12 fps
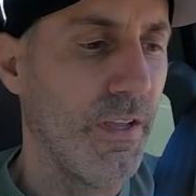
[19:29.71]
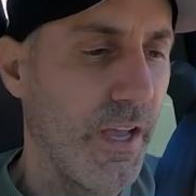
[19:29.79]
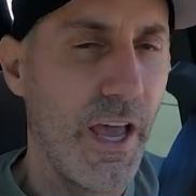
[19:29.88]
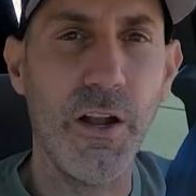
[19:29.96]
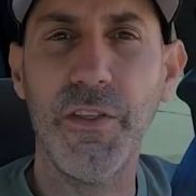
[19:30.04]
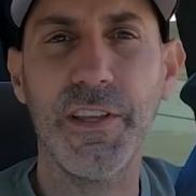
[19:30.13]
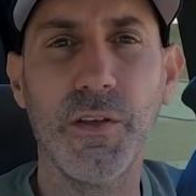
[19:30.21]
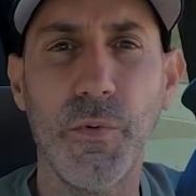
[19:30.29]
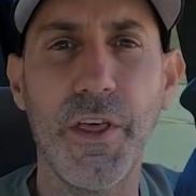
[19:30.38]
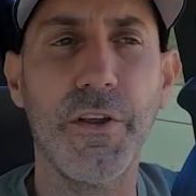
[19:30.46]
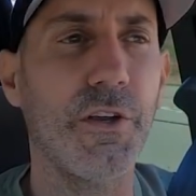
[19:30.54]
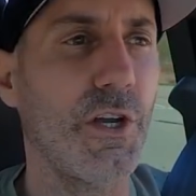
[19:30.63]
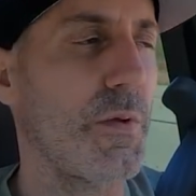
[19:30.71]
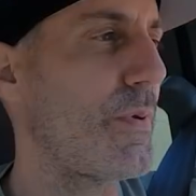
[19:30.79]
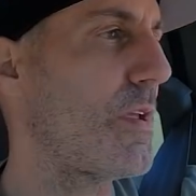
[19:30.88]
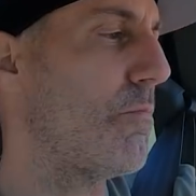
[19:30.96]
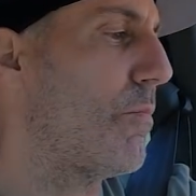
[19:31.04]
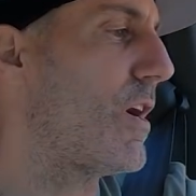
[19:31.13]
I don't think the weather could have
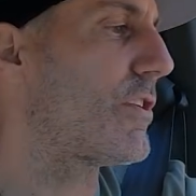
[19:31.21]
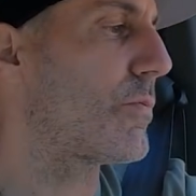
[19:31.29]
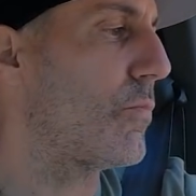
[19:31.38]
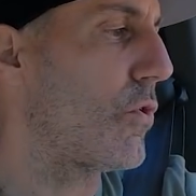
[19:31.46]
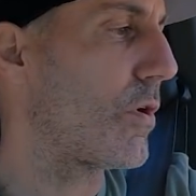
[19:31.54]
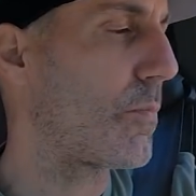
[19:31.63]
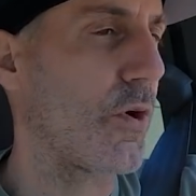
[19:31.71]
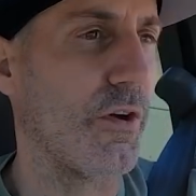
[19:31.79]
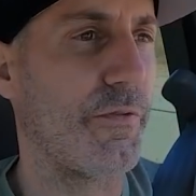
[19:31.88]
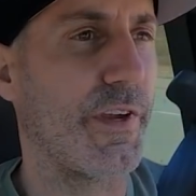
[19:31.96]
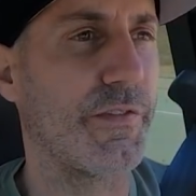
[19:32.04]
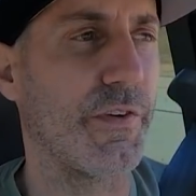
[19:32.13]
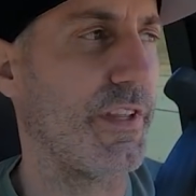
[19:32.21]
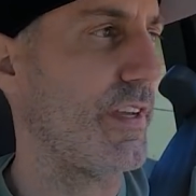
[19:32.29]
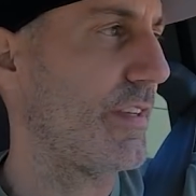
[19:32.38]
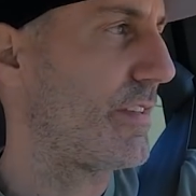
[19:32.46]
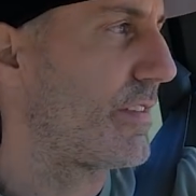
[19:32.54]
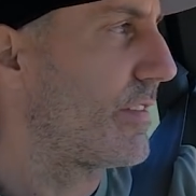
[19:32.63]
been much more perfect for
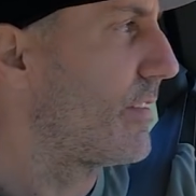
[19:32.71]
this.